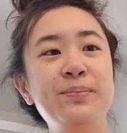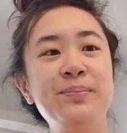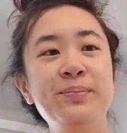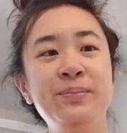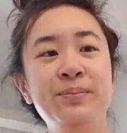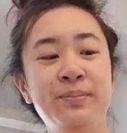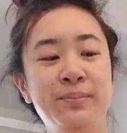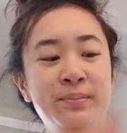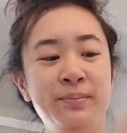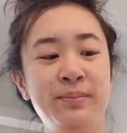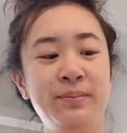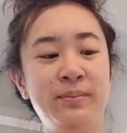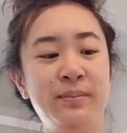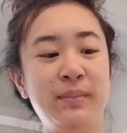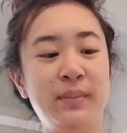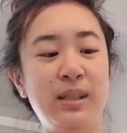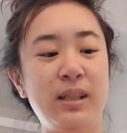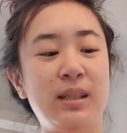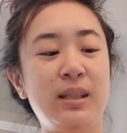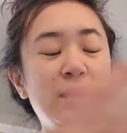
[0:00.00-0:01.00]

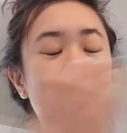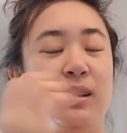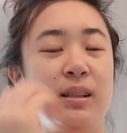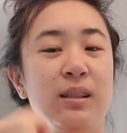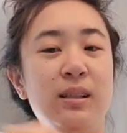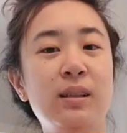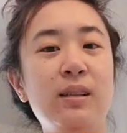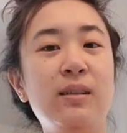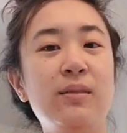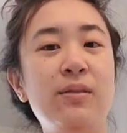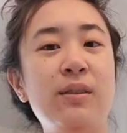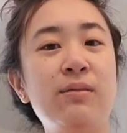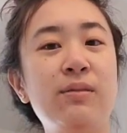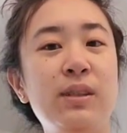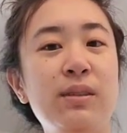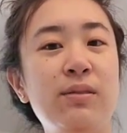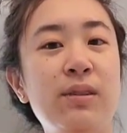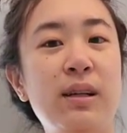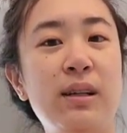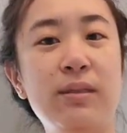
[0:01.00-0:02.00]
and then
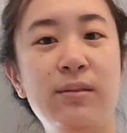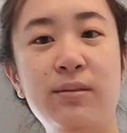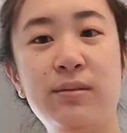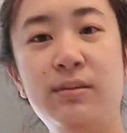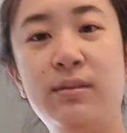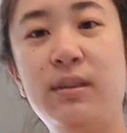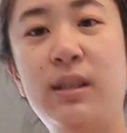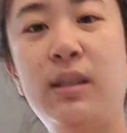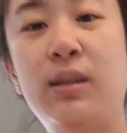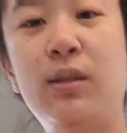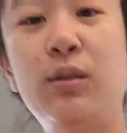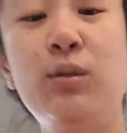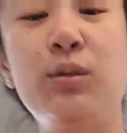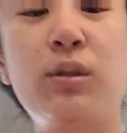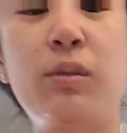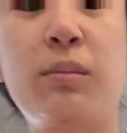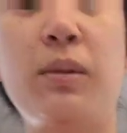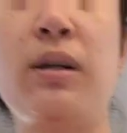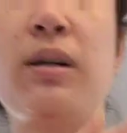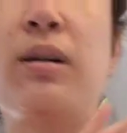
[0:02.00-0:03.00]
55 I use on my